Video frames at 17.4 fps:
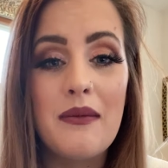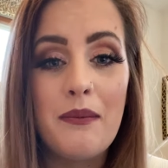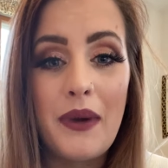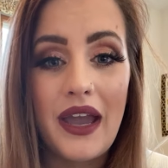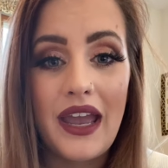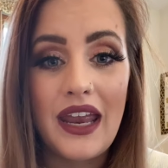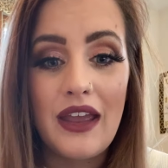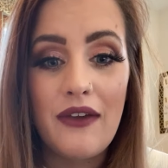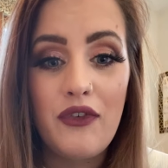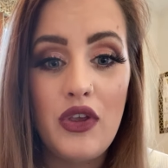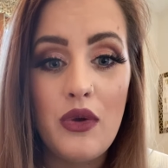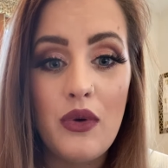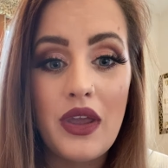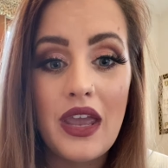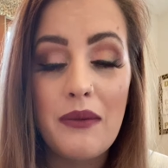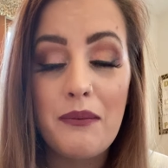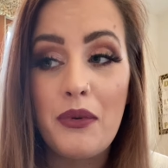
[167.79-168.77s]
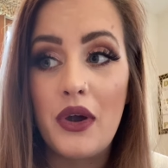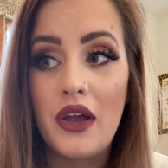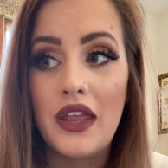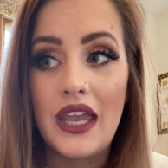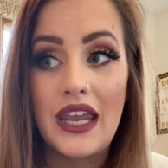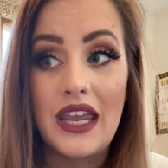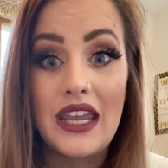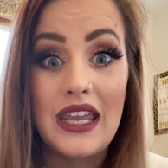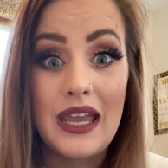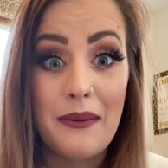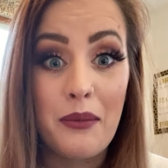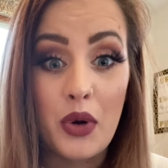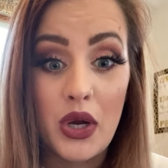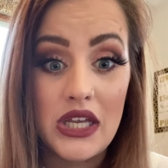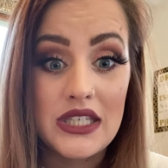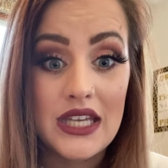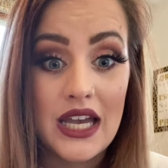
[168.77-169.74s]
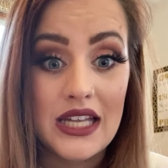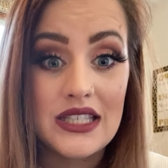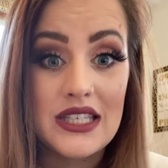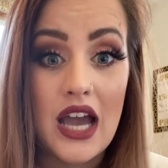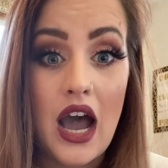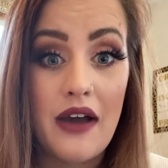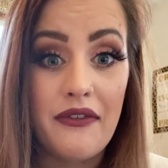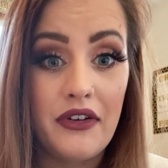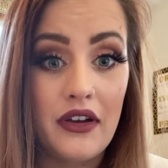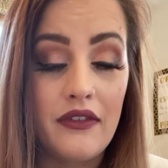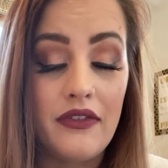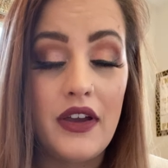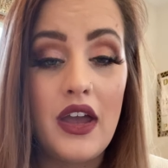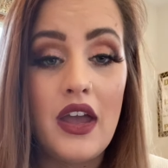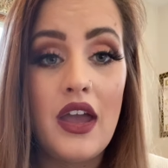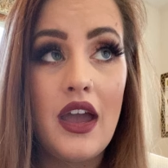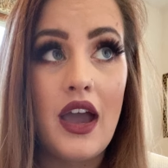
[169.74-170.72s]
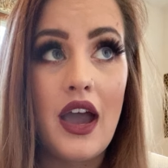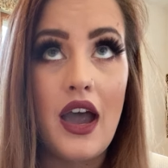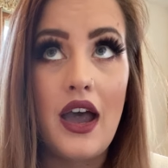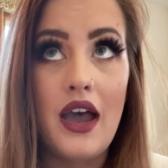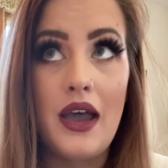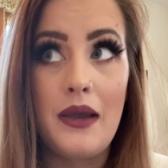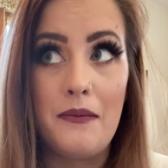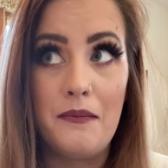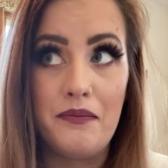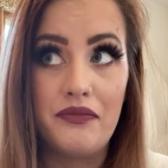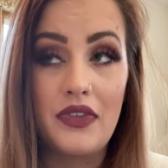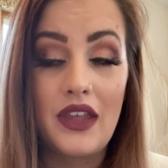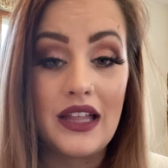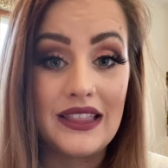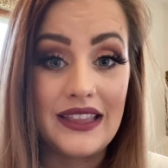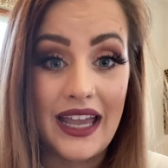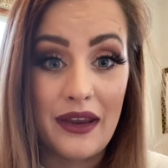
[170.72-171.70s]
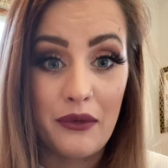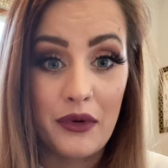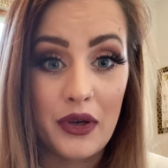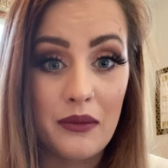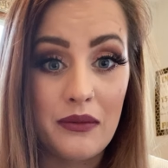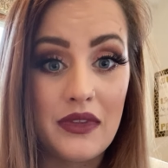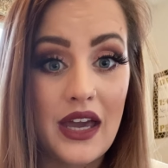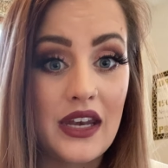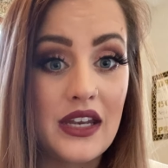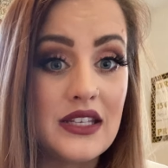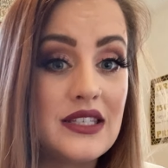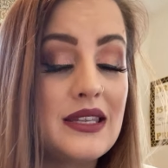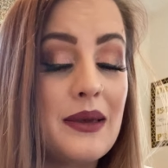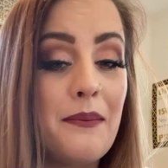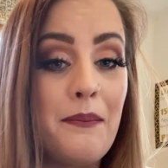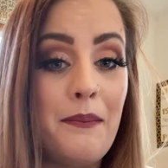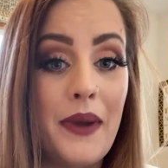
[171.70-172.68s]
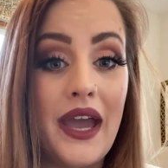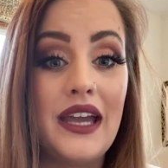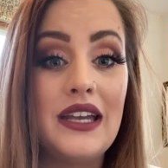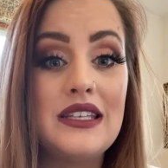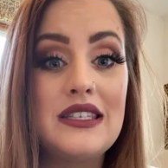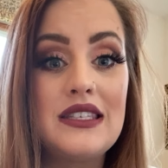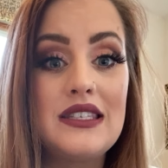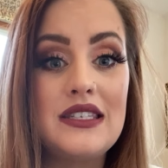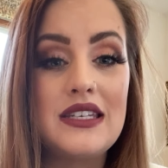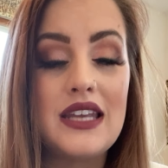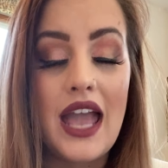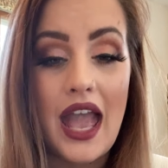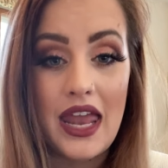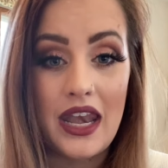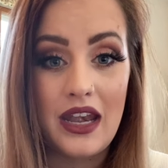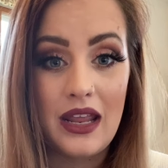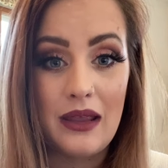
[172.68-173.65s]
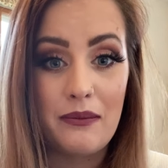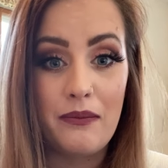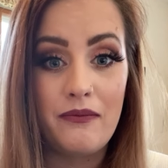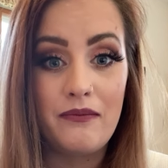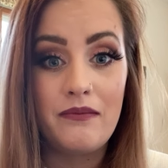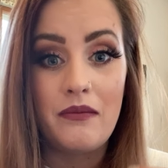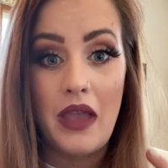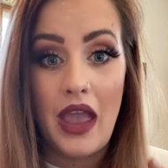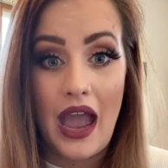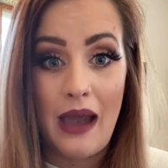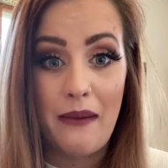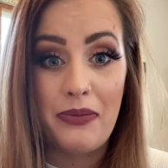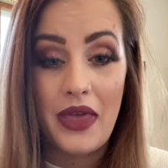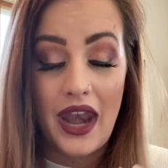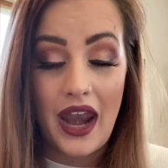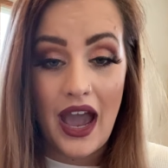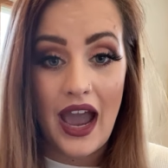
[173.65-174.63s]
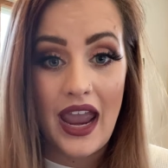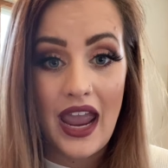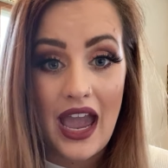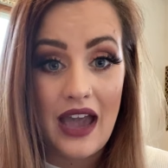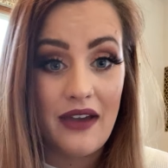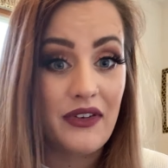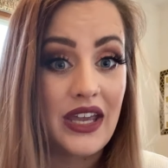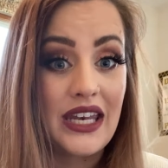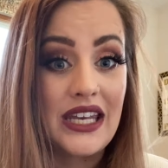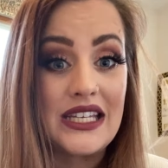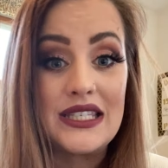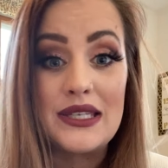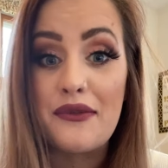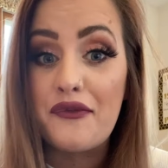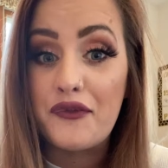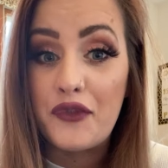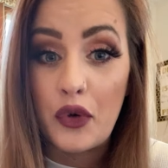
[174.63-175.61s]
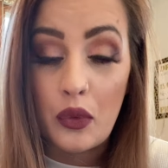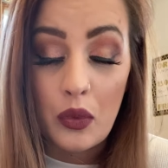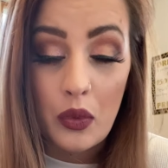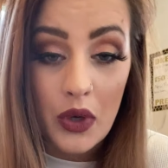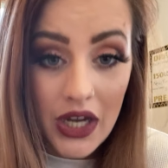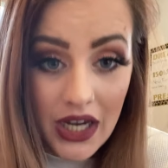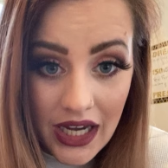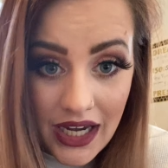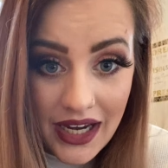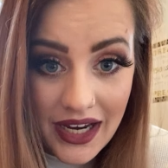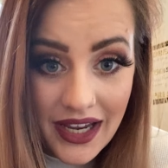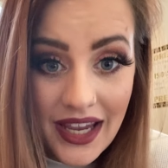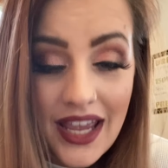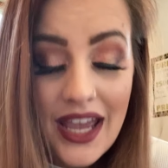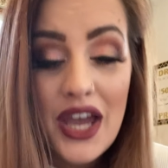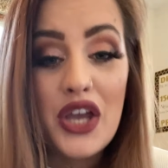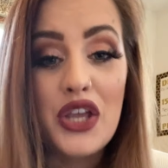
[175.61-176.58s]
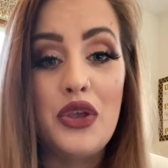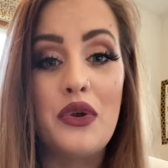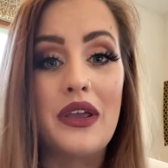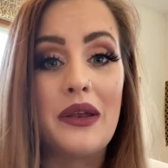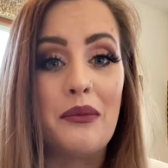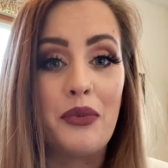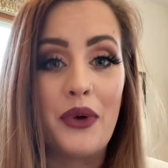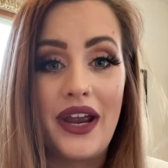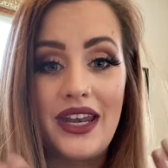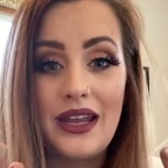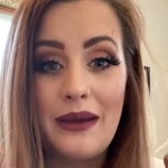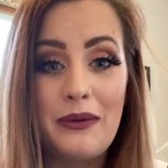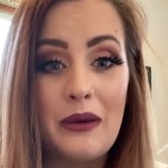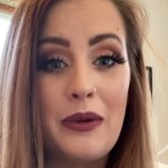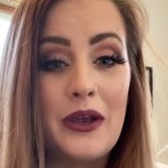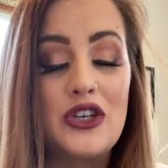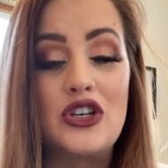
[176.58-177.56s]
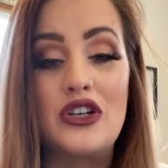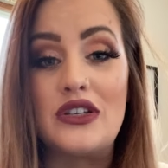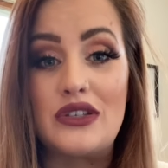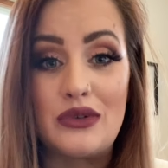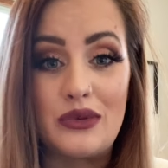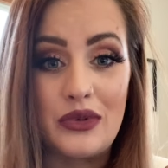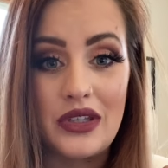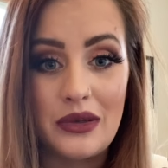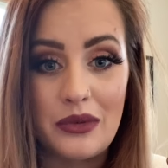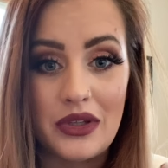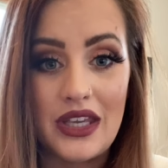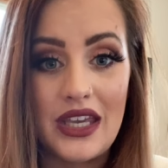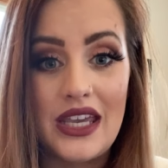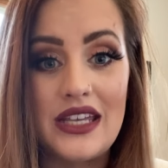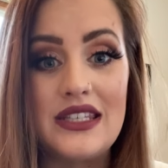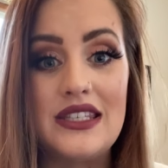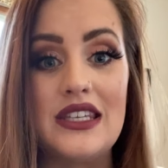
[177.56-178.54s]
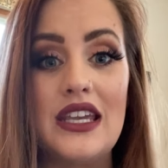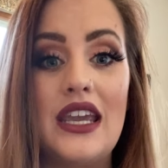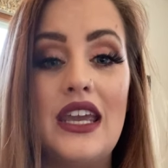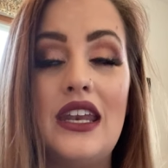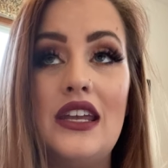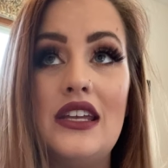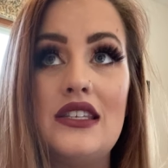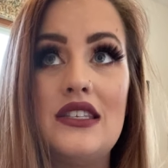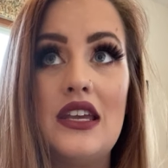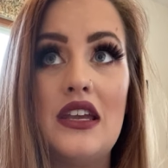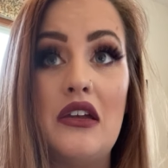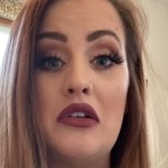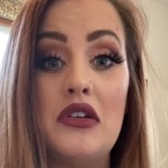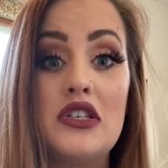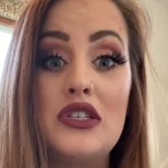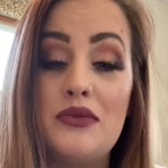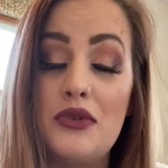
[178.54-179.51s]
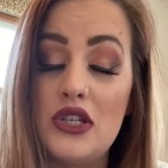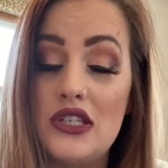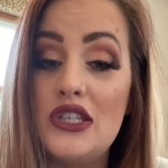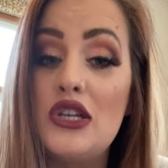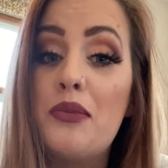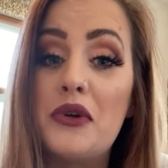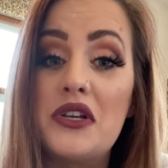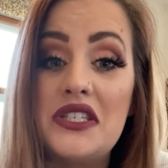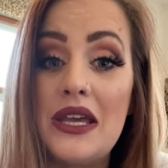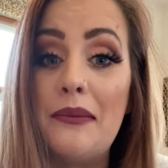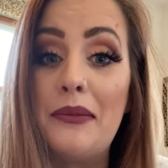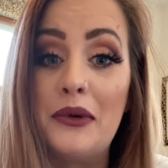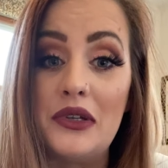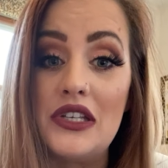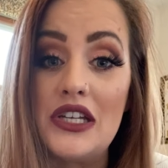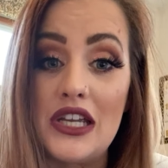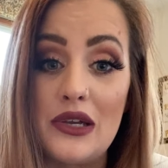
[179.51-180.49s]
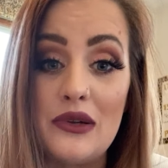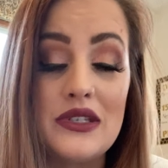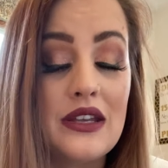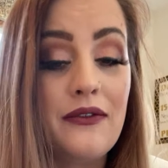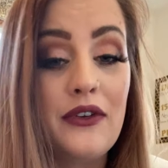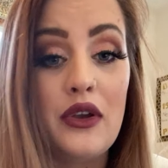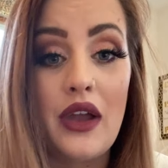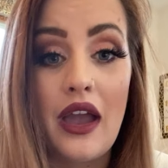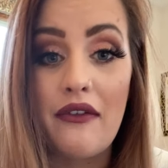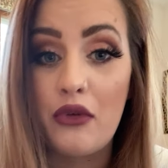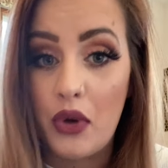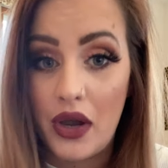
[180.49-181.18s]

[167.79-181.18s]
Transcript: But if you can put like get presets off of um, Lightroom, that is the best editing app that I have. It is free. You can brighten up your pictures really, really easily. It is super simple to use. If you have